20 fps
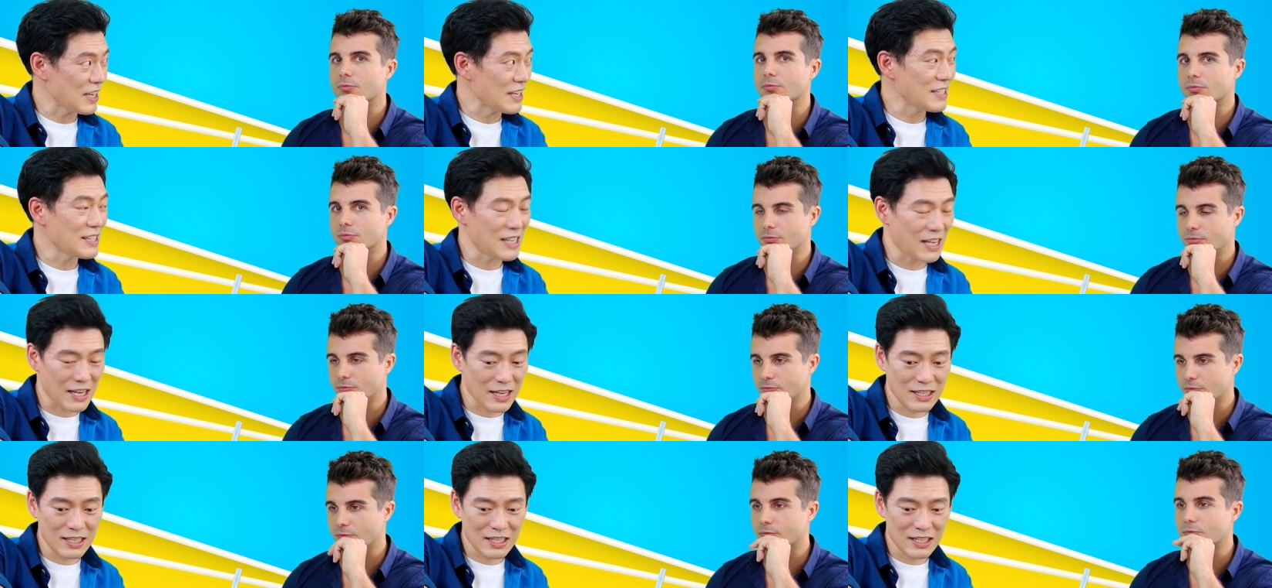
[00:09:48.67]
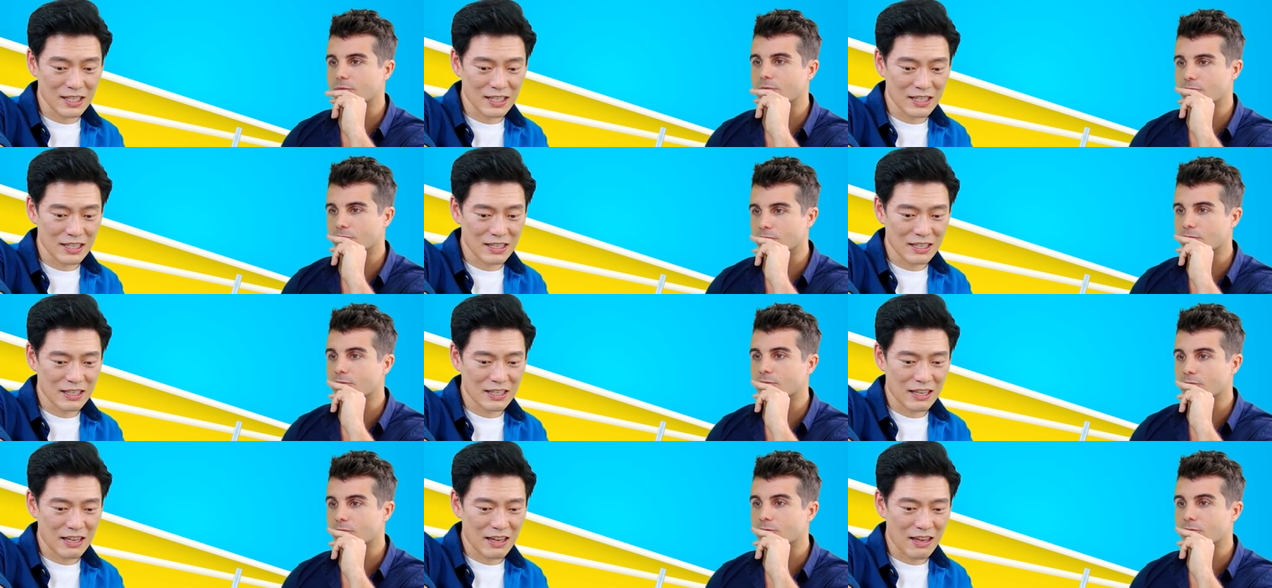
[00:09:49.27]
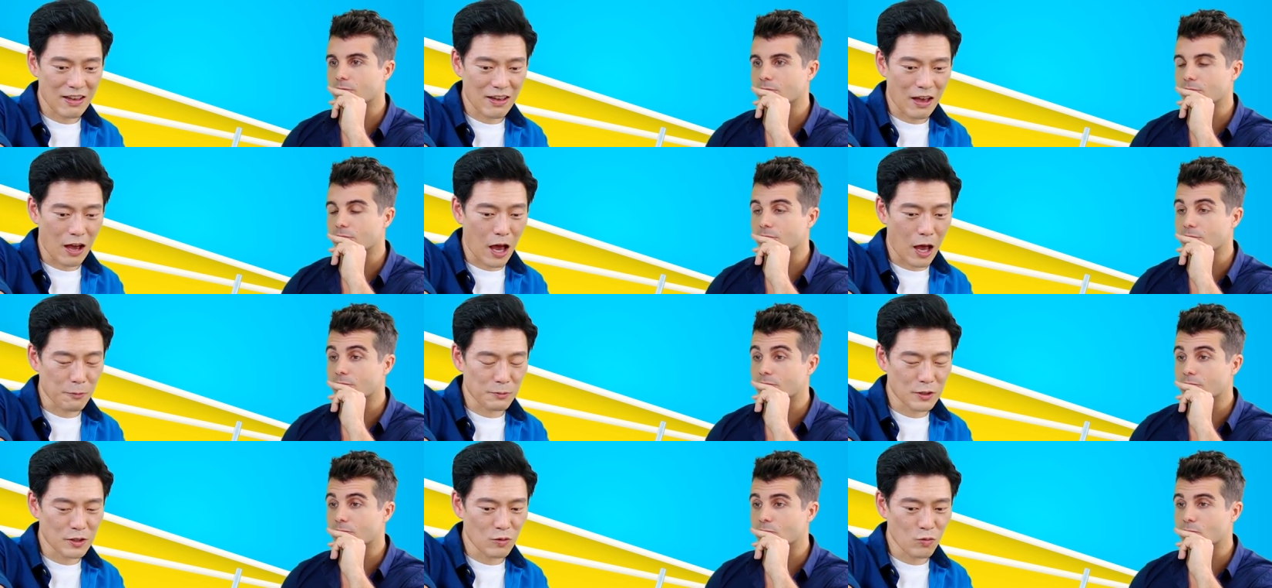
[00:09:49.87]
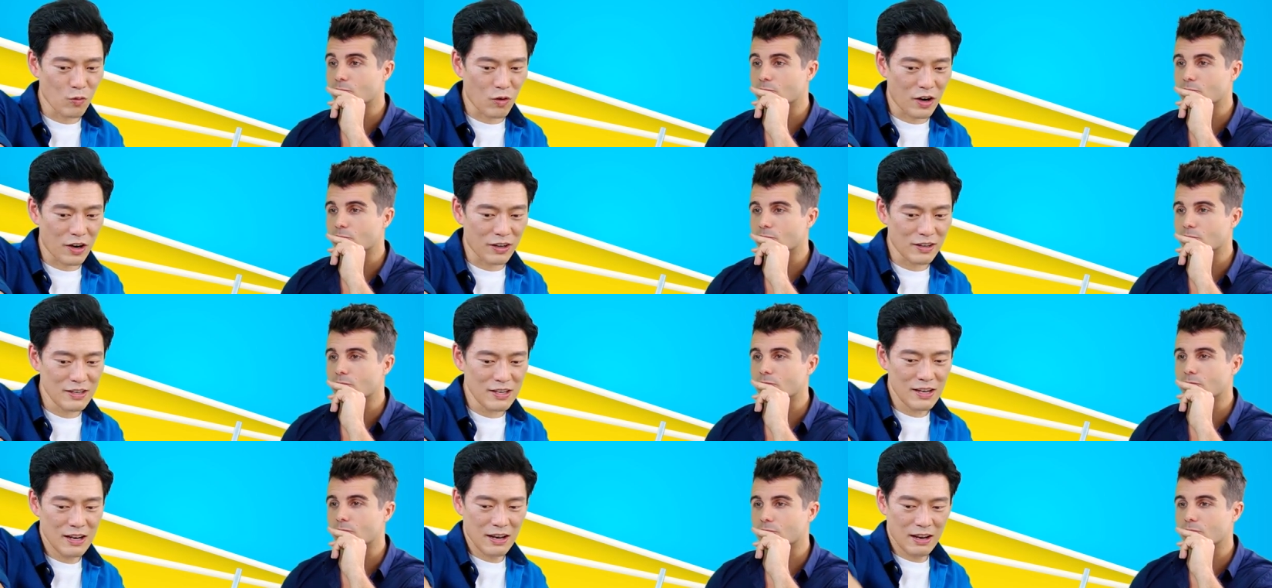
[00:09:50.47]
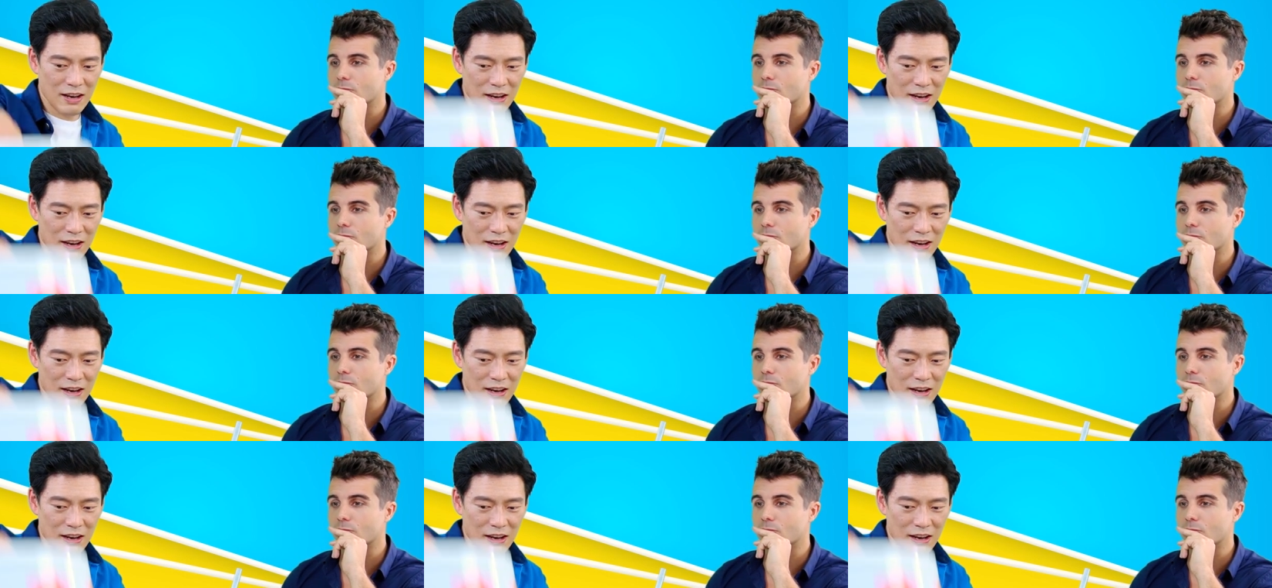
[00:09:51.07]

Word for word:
Speaker 1: Is it option one,